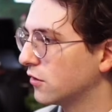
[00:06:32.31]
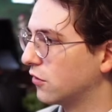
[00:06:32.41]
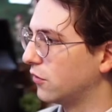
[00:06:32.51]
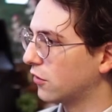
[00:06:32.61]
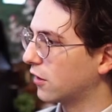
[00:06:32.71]
So
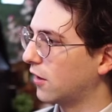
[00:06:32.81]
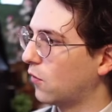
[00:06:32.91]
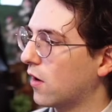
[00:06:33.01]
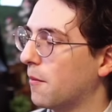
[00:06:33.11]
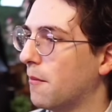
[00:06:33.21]
you're going to
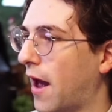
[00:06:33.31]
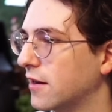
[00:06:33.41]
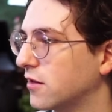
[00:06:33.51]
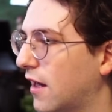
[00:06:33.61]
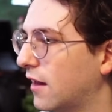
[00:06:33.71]
want to
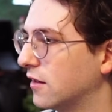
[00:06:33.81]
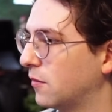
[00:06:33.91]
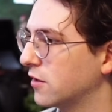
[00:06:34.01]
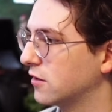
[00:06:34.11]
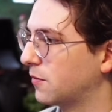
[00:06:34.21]
match that as
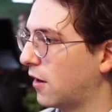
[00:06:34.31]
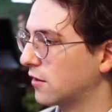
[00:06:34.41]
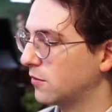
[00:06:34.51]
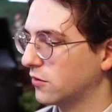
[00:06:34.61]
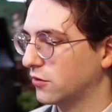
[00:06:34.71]
much as
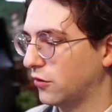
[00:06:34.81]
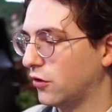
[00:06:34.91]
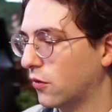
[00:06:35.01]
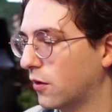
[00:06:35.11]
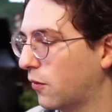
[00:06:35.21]
possible. So your